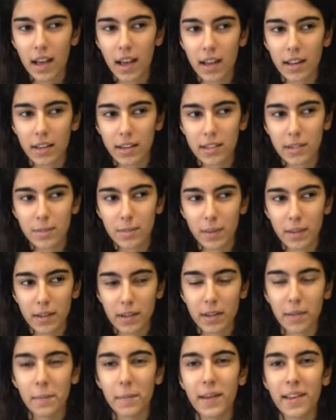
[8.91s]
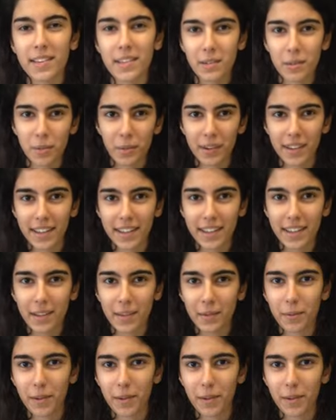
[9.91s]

and it's been an amazing week,